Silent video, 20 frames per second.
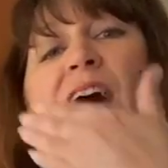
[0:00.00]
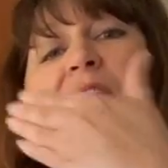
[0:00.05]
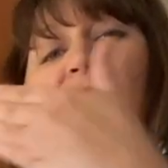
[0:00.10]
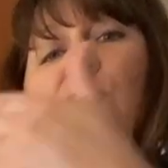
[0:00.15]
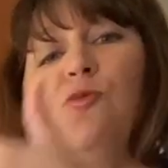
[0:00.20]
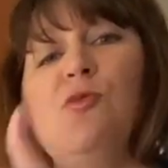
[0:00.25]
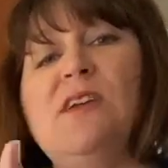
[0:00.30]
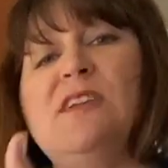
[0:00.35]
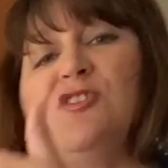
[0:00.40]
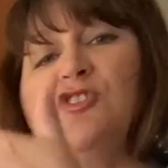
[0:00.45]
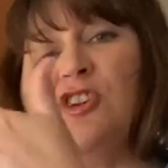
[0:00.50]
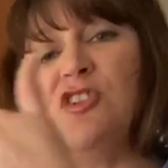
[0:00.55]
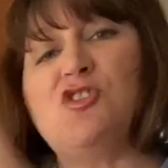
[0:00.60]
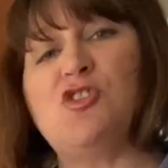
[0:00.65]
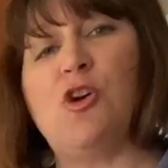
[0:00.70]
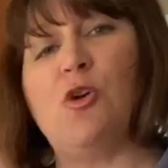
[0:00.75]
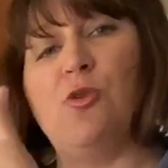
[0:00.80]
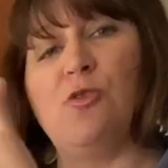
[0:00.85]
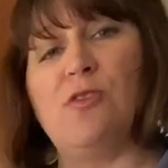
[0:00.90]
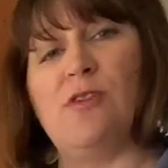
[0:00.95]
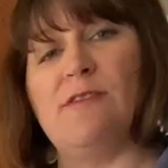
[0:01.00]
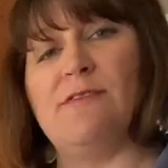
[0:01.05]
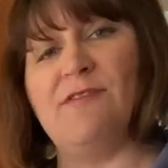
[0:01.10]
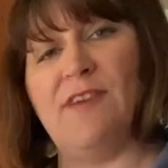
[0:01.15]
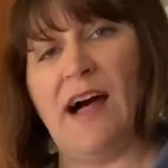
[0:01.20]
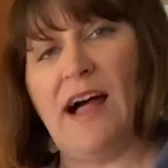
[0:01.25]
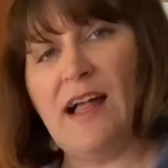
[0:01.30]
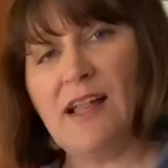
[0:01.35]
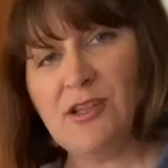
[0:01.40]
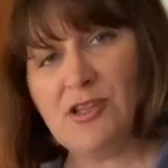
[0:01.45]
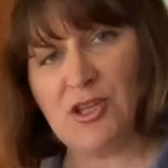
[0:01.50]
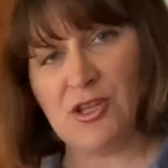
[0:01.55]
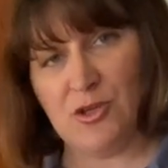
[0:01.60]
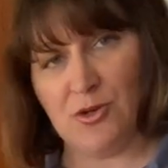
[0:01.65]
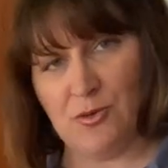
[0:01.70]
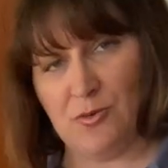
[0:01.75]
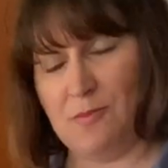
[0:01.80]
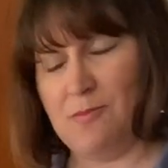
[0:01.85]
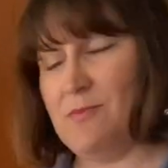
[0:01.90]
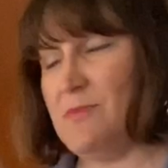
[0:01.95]
I reach a total
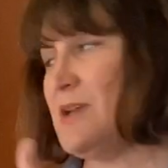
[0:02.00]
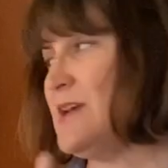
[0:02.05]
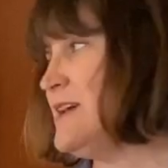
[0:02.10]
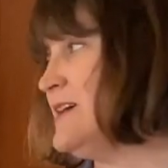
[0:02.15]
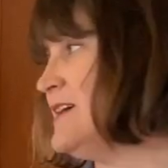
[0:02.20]
volume